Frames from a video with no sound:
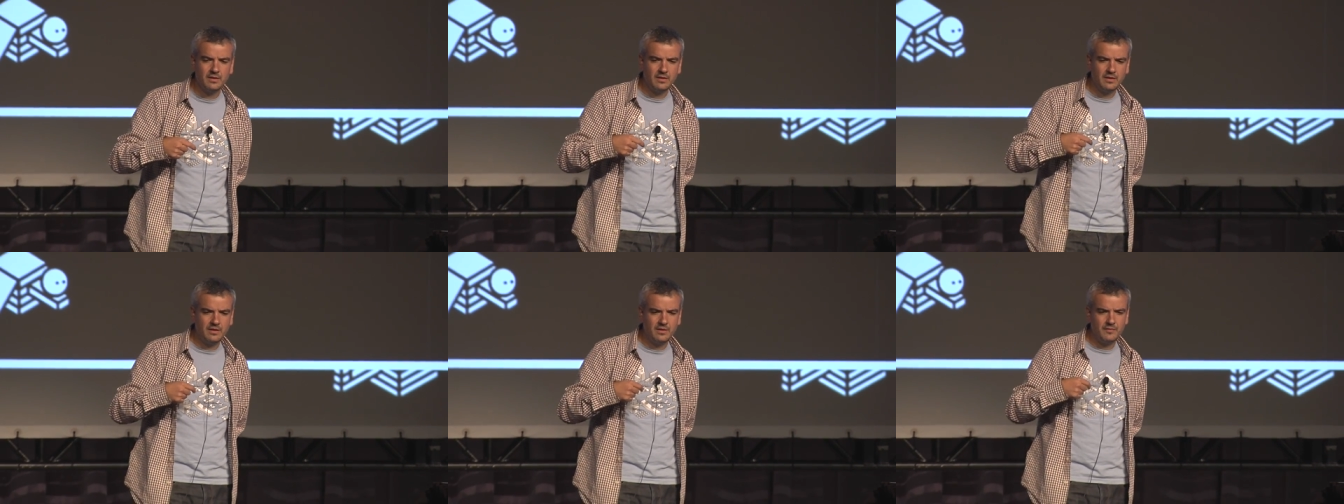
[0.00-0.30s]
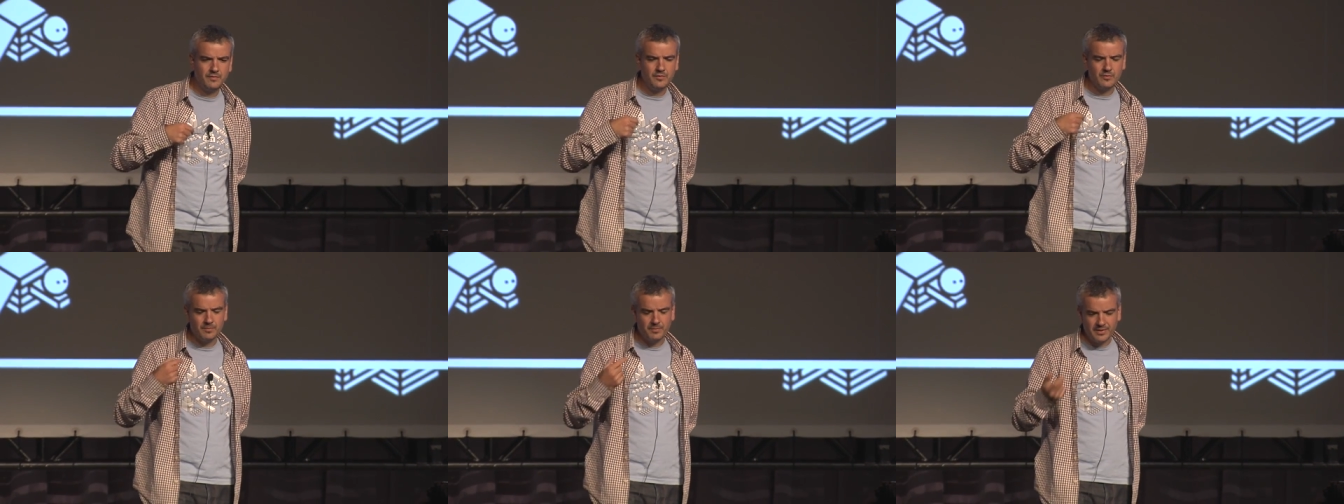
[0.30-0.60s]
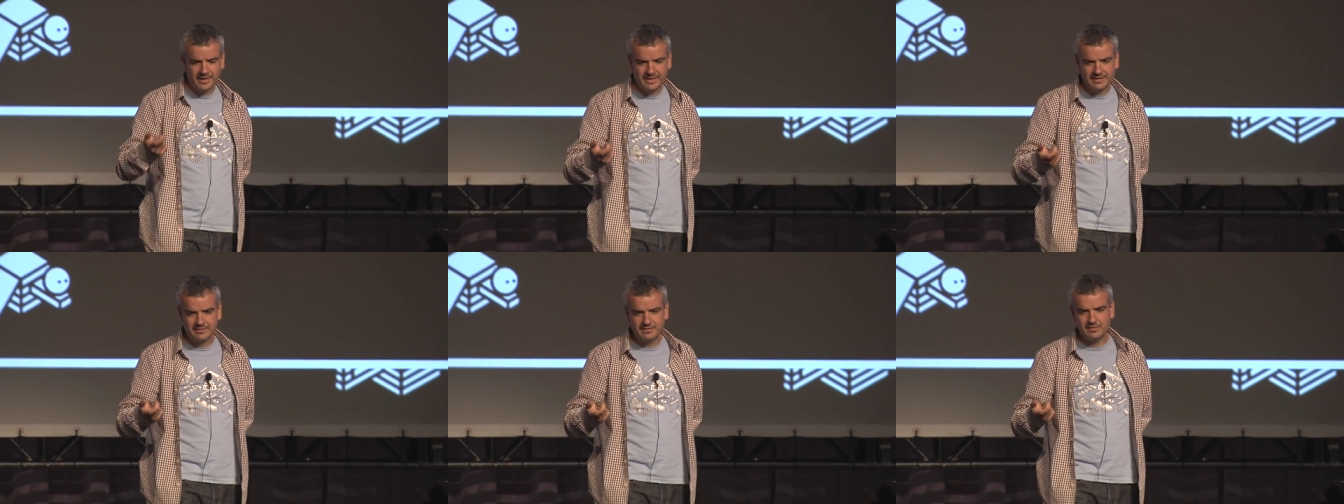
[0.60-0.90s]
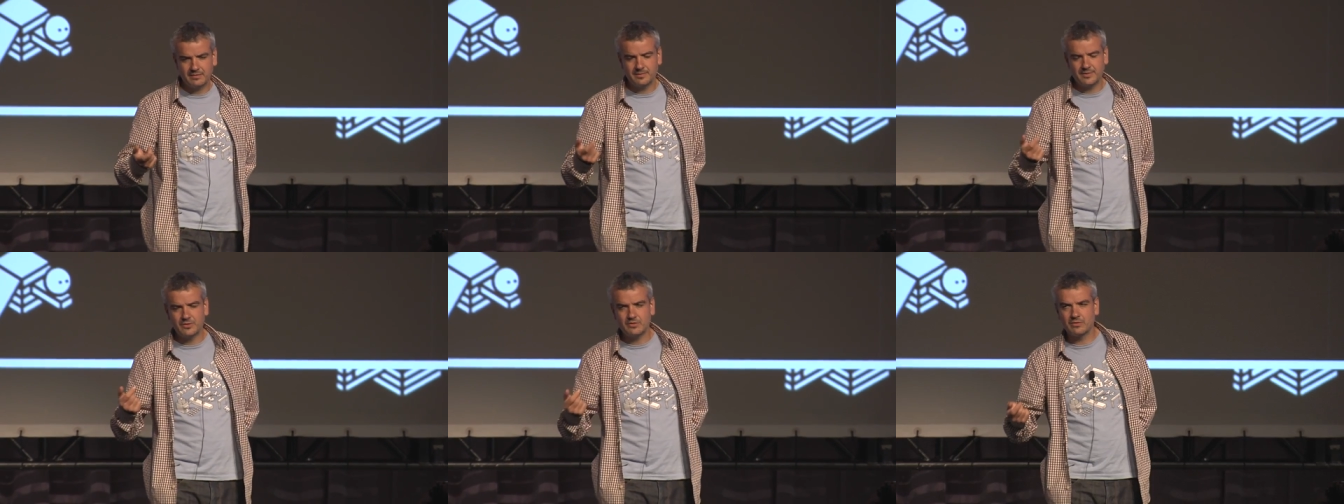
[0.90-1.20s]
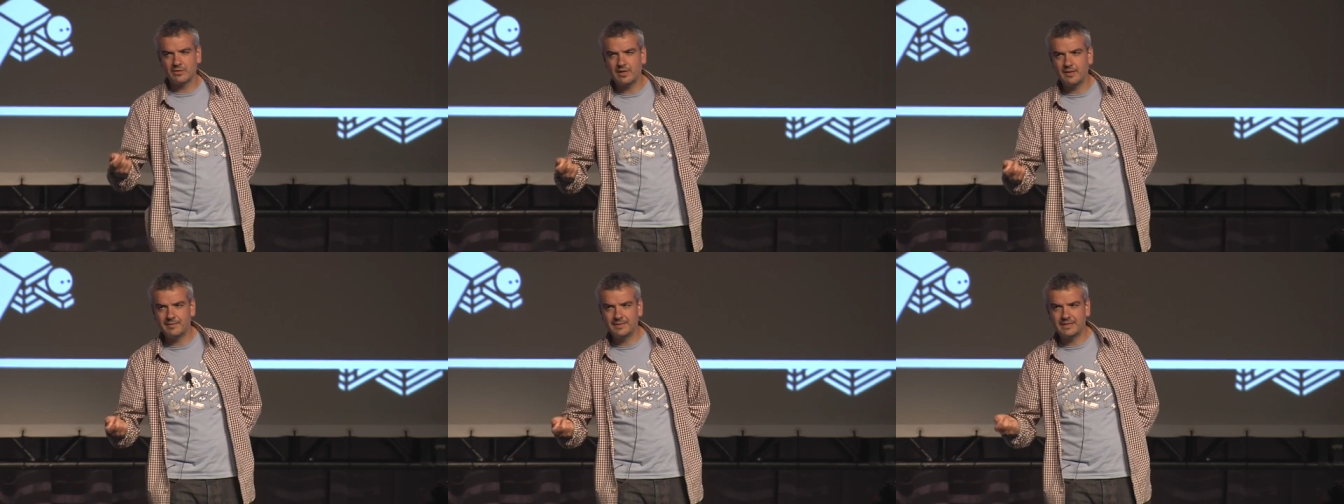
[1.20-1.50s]
if you place them and you
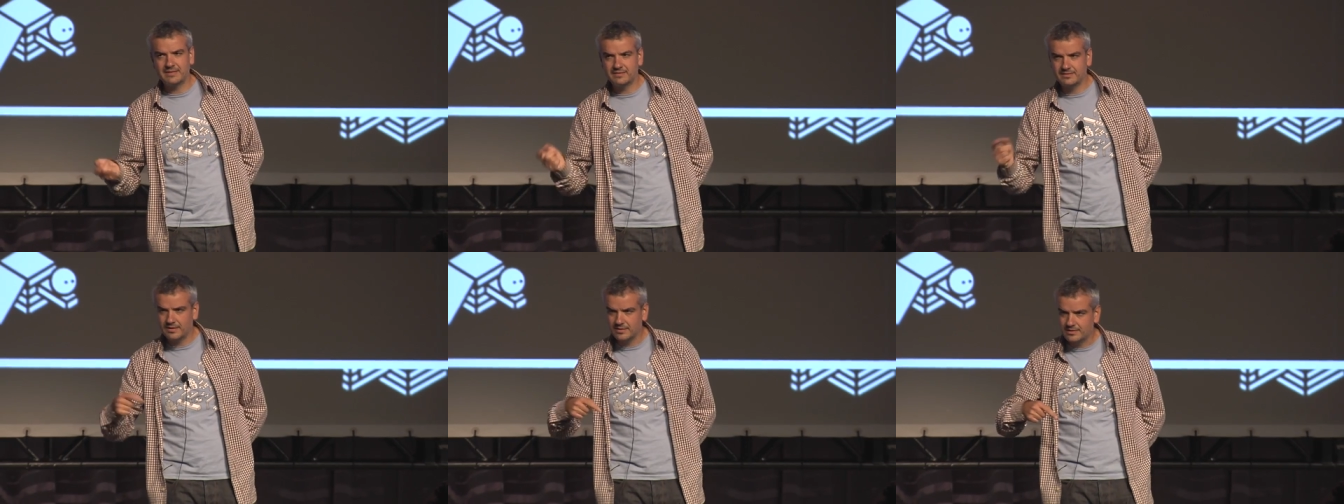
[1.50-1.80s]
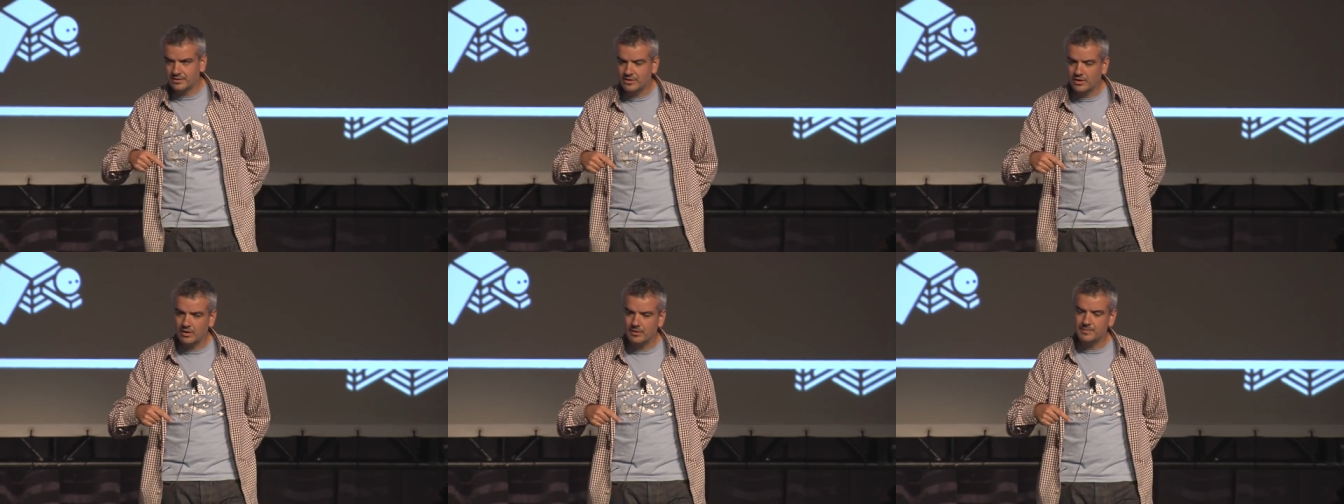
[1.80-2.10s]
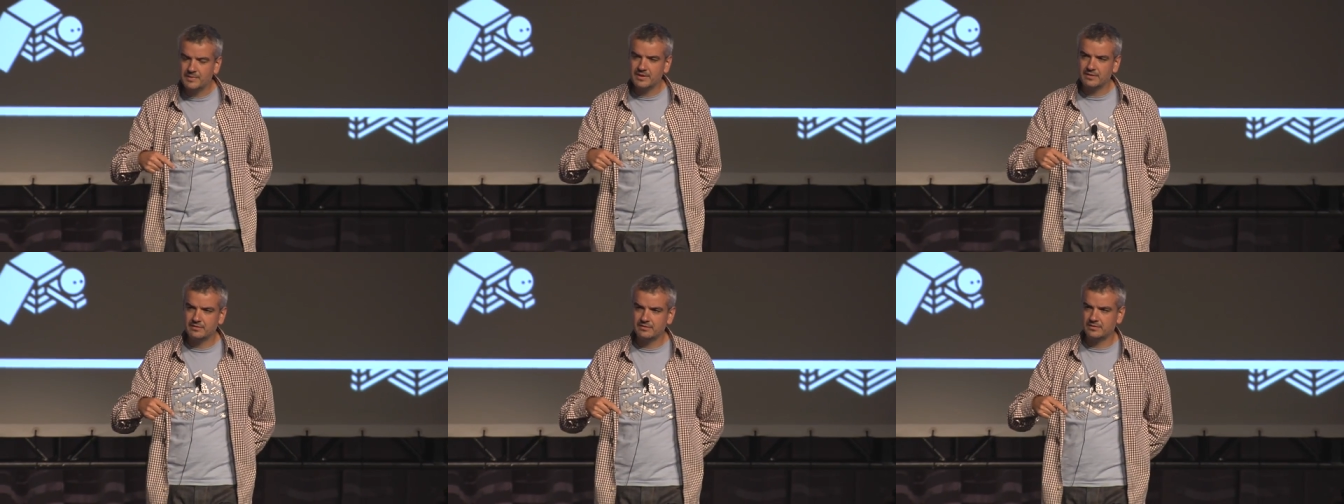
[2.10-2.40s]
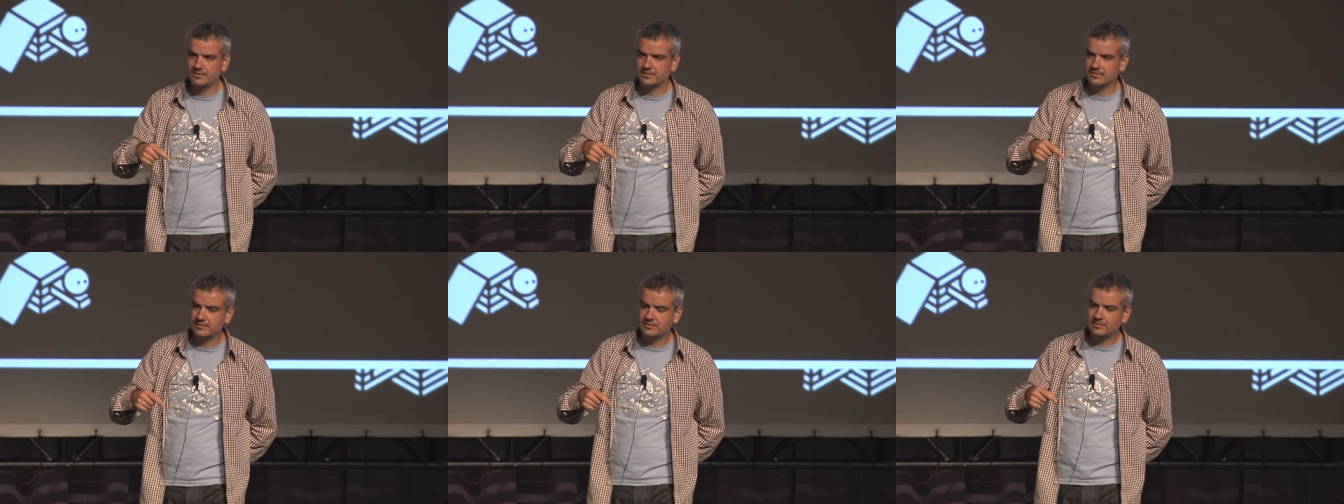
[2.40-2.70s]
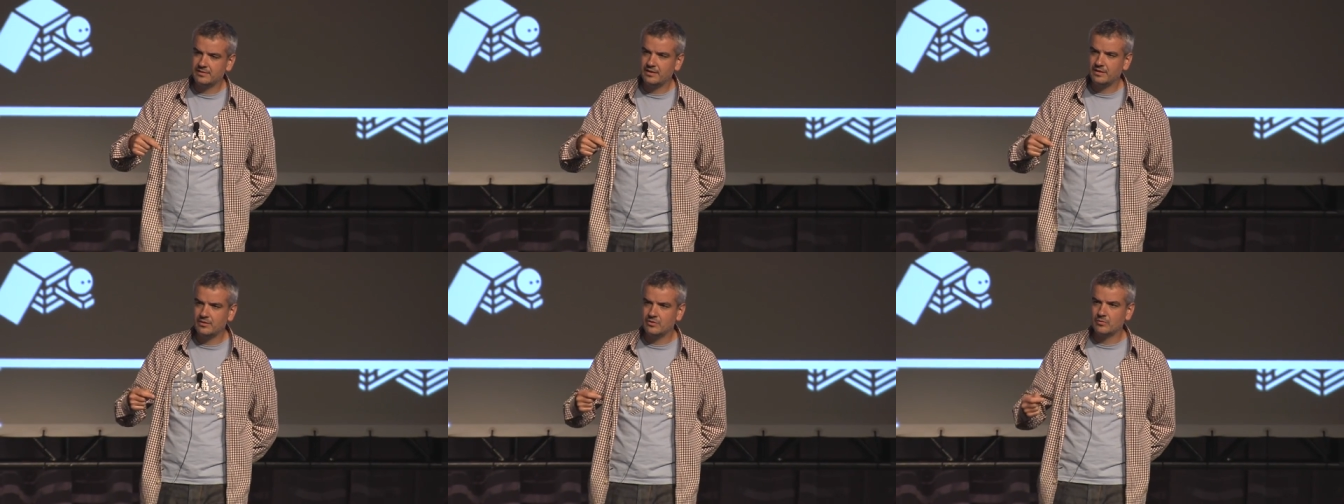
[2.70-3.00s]
don't have any static objects in the
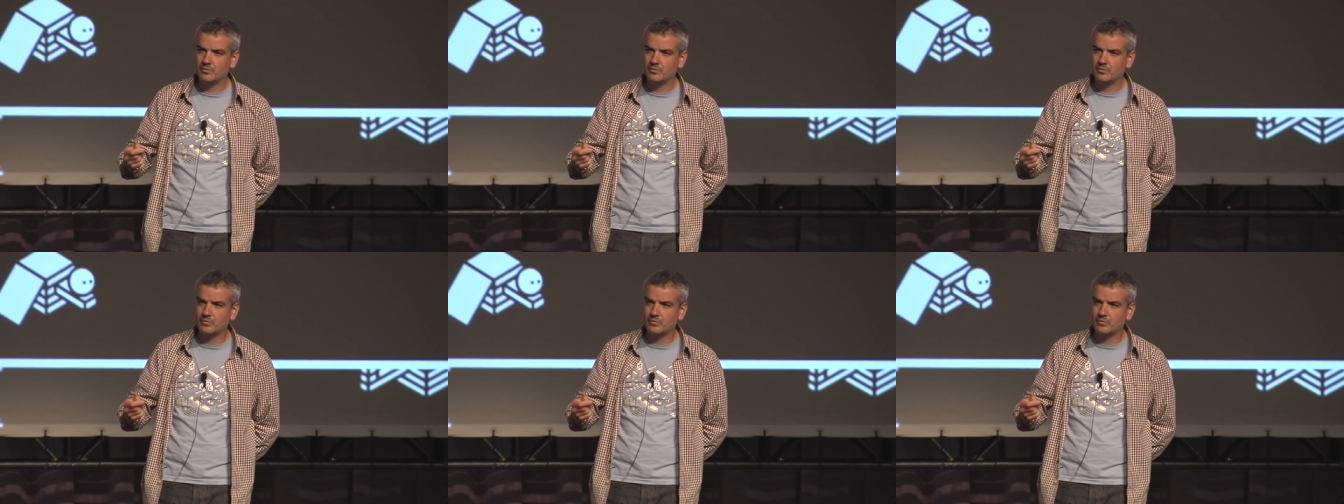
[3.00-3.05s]
scene,